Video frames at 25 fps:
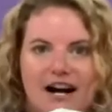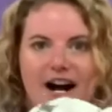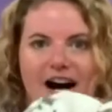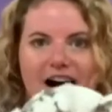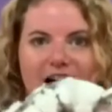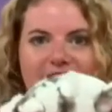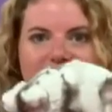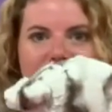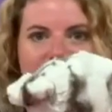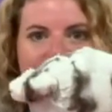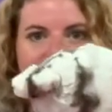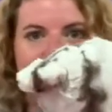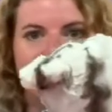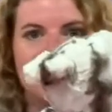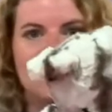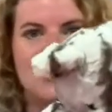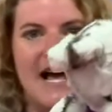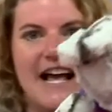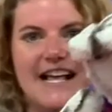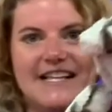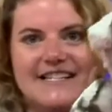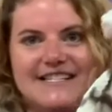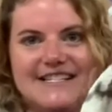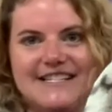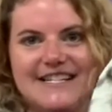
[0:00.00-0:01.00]
under the
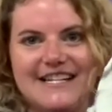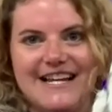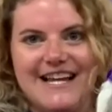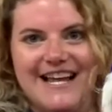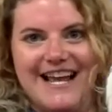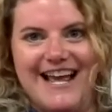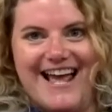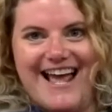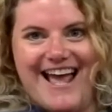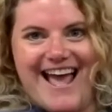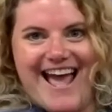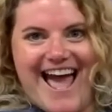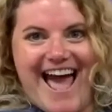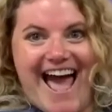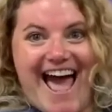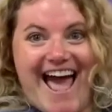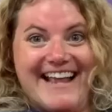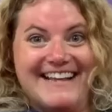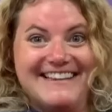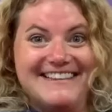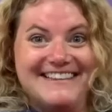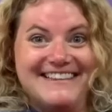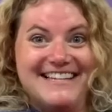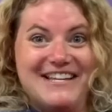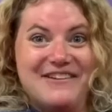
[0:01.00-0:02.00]
chest
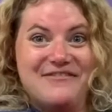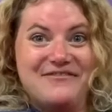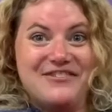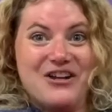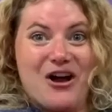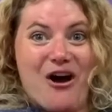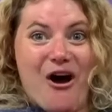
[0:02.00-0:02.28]
and lift